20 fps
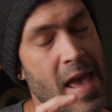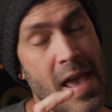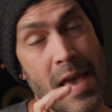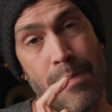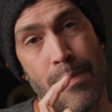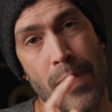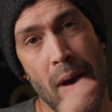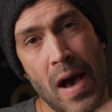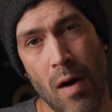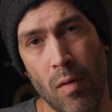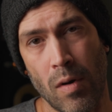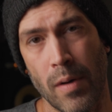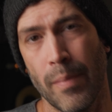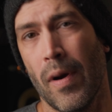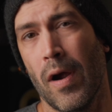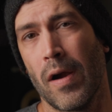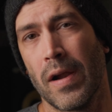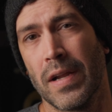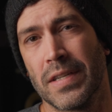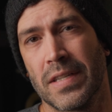a power
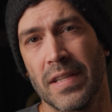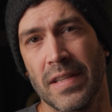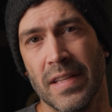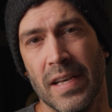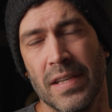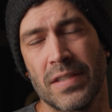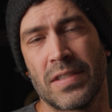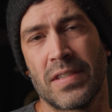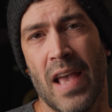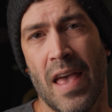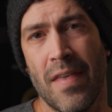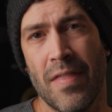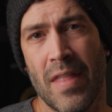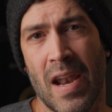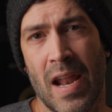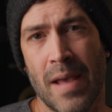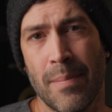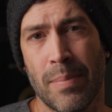bar into this, and then I